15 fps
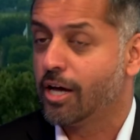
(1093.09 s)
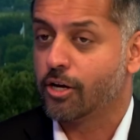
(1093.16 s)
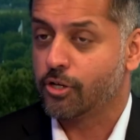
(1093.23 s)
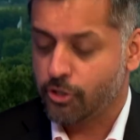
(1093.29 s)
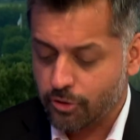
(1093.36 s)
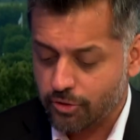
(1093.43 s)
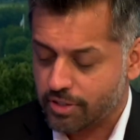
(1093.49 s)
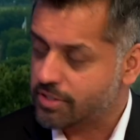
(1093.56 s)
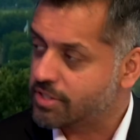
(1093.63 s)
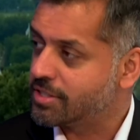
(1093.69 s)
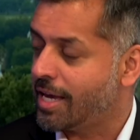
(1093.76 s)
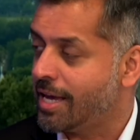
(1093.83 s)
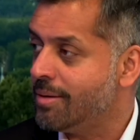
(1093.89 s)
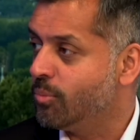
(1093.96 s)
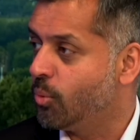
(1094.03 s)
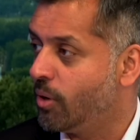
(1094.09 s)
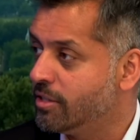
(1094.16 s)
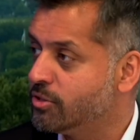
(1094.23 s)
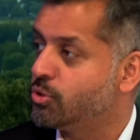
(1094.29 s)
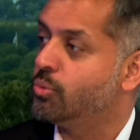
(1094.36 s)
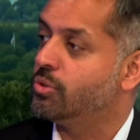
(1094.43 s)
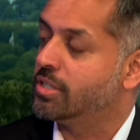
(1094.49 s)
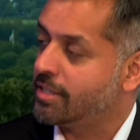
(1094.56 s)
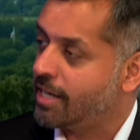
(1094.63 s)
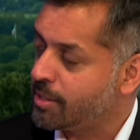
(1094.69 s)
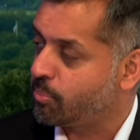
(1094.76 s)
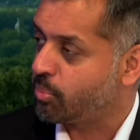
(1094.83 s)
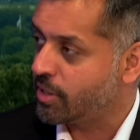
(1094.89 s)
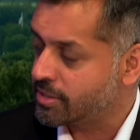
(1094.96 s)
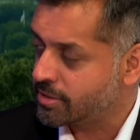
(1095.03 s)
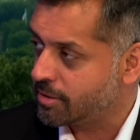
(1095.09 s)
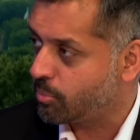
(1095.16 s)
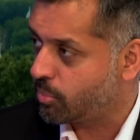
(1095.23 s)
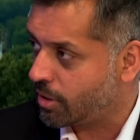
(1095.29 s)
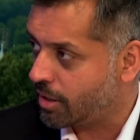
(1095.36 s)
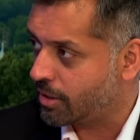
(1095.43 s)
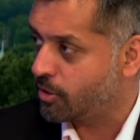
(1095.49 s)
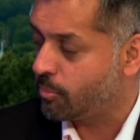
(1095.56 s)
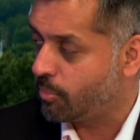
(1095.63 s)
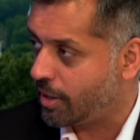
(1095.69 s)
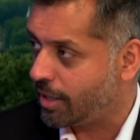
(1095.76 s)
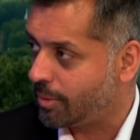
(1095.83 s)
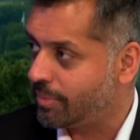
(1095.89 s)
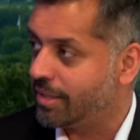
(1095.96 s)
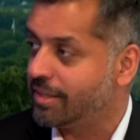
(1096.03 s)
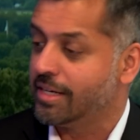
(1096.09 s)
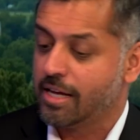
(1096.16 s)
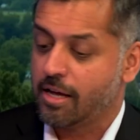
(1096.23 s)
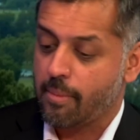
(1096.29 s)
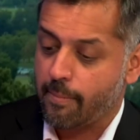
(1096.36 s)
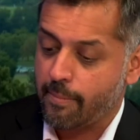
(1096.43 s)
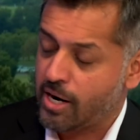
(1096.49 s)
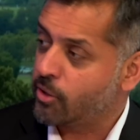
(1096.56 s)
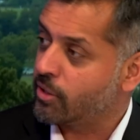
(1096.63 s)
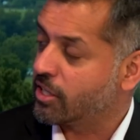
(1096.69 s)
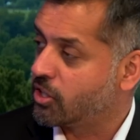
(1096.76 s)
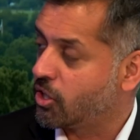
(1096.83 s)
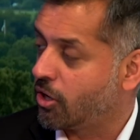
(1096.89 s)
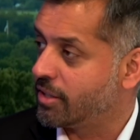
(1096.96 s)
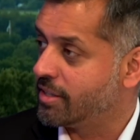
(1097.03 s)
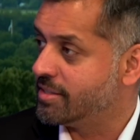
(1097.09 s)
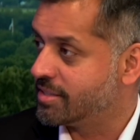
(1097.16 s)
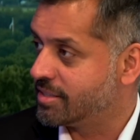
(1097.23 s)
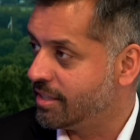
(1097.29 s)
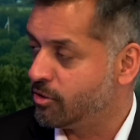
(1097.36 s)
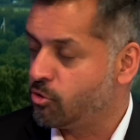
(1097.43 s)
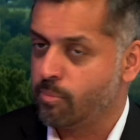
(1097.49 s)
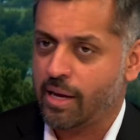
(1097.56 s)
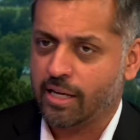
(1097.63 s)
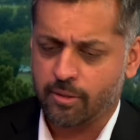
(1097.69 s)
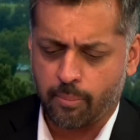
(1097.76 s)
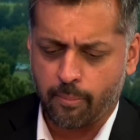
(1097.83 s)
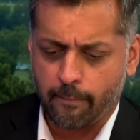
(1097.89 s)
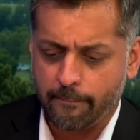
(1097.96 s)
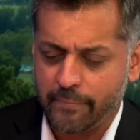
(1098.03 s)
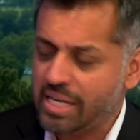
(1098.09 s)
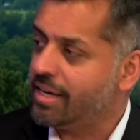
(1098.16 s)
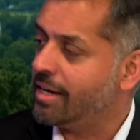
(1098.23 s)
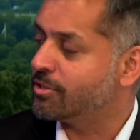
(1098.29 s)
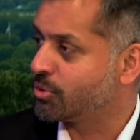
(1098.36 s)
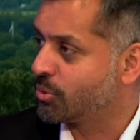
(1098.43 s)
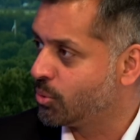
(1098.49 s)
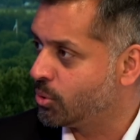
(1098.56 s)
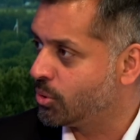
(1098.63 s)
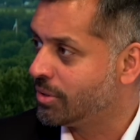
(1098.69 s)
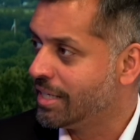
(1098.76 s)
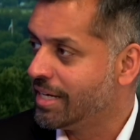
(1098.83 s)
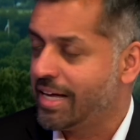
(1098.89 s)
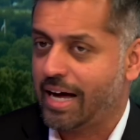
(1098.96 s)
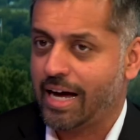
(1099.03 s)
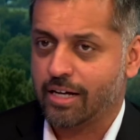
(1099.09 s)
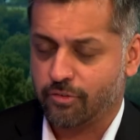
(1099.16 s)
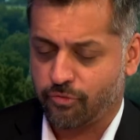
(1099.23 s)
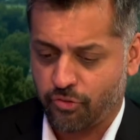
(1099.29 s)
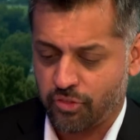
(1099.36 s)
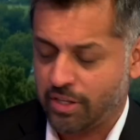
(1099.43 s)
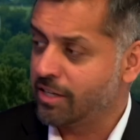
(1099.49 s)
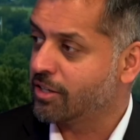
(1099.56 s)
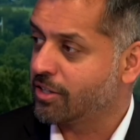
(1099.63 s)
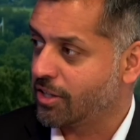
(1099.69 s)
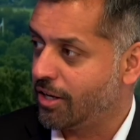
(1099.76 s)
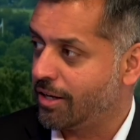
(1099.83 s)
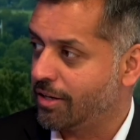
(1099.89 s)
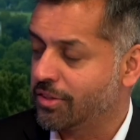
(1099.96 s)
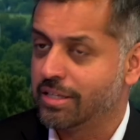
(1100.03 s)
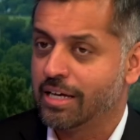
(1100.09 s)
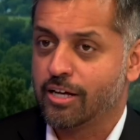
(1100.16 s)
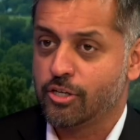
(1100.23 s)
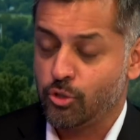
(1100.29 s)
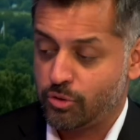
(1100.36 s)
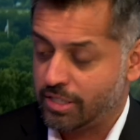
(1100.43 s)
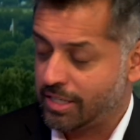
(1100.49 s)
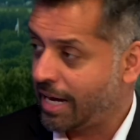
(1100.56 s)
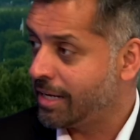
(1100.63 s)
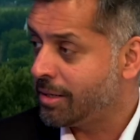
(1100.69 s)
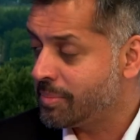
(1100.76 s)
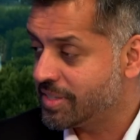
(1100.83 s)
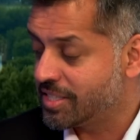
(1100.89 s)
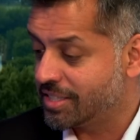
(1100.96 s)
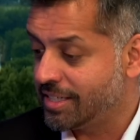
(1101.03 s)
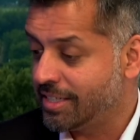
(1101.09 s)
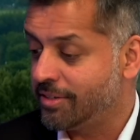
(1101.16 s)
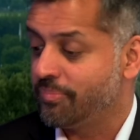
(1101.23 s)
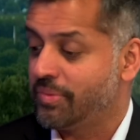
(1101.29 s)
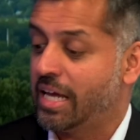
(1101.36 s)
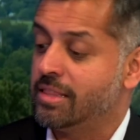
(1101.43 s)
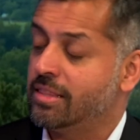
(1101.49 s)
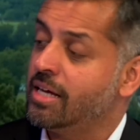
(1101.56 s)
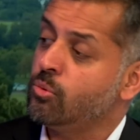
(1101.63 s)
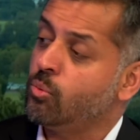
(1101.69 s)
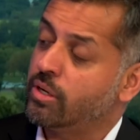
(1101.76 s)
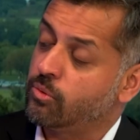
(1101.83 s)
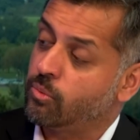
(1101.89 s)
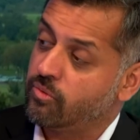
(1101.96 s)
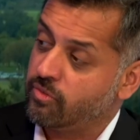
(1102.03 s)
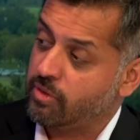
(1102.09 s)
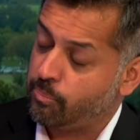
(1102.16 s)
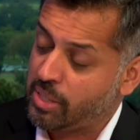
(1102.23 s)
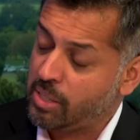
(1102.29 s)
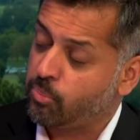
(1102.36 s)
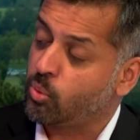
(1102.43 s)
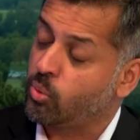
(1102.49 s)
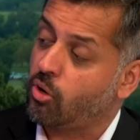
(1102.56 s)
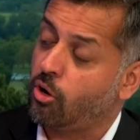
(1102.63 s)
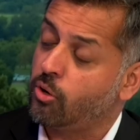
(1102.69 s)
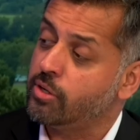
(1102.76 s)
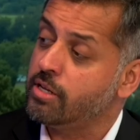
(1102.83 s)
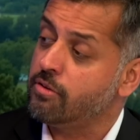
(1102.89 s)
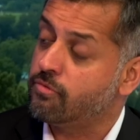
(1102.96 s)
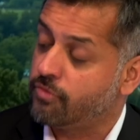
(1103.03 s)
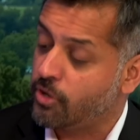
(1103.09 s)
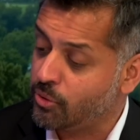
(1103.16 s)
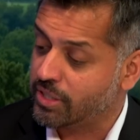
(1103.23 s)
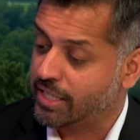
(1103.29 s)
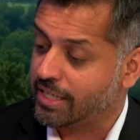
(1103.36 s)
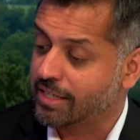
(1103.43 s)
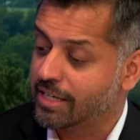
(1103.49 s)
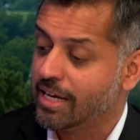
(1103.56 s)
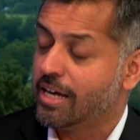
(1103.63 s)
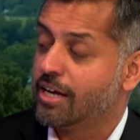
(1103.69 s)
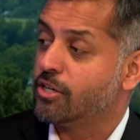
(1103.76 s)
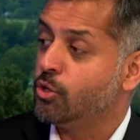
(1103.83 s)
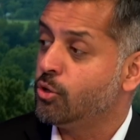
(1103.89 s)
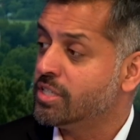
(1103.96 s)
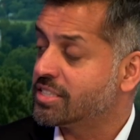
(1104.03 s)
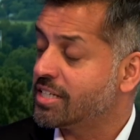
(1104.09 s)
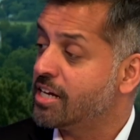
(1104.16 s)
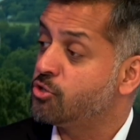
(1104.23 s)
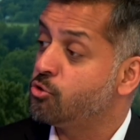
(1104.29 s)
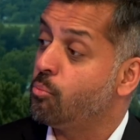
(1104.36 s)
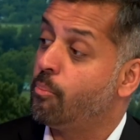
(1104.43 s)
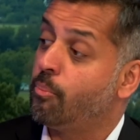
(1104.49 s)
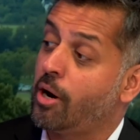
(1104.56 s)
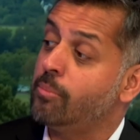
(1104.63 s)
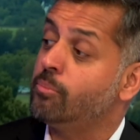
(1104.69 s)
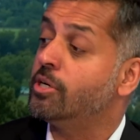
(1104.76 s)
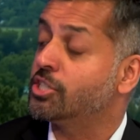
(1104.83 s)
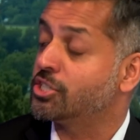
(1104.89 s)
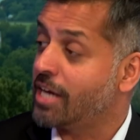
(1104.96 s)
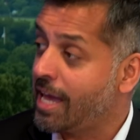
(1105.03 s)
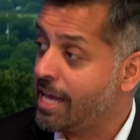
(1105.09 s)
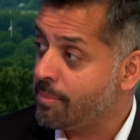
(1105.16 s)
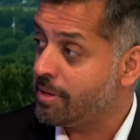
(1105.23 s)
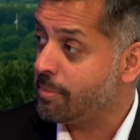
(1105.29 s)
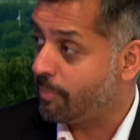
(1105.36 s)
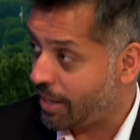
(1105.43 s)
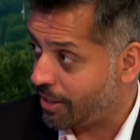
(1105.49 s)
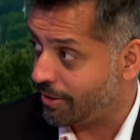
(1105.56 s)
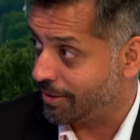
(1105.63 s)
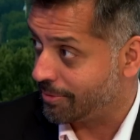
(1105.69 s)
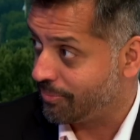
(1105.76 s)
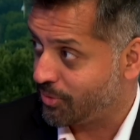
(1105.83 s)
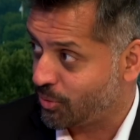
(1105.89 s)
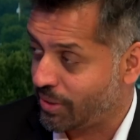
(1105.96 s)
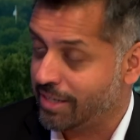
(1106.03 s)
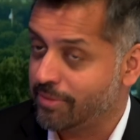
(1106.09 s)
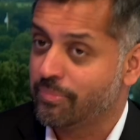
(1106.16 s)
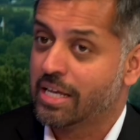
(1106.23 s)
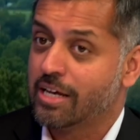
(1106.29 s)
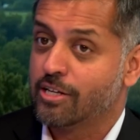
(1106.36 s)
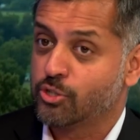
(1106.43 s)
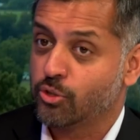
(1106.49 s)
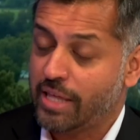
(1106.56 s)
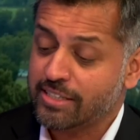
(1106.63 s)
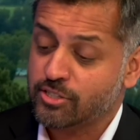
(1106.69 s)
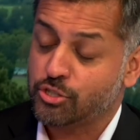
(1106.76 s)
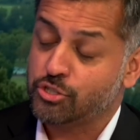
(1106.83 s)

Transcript: You're the same ones who denied President Barack Obama Merrick Garland's seat. You made a BS rule out of thin cloth. You denied him a seat. And then when people were already voting, you decided to bum rush Amy Barrett, right? So that's